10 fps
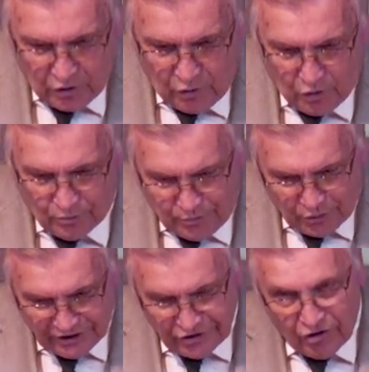or
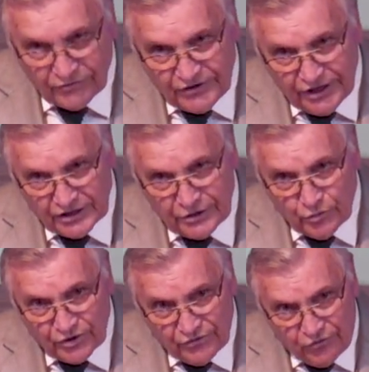putting off dealing
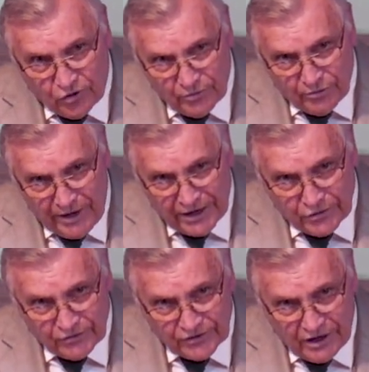with the former
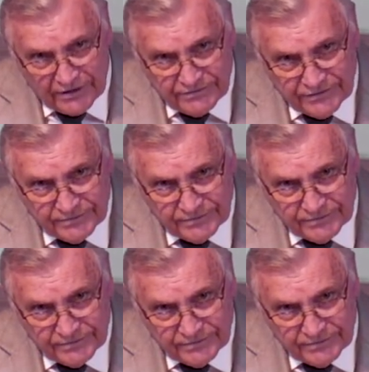manner of life.